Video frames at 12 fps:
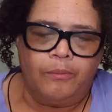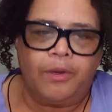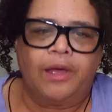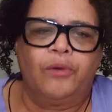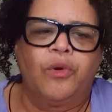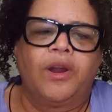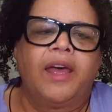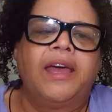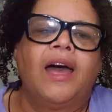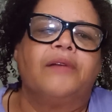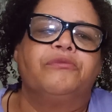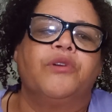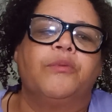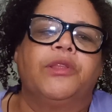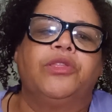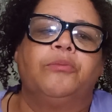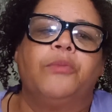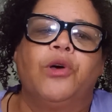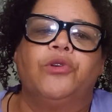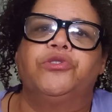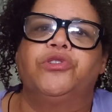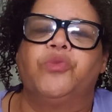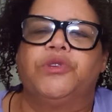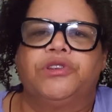But what I got from it the
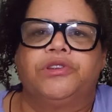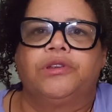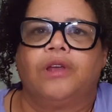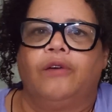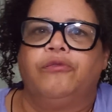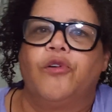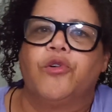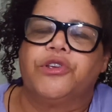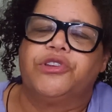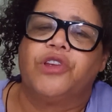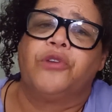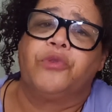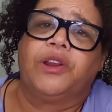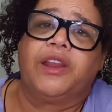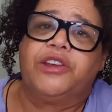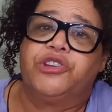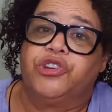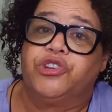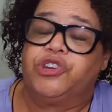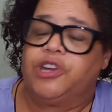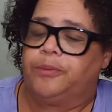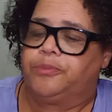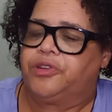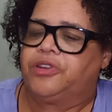most was a focus on
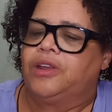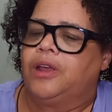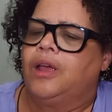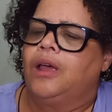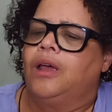relationships.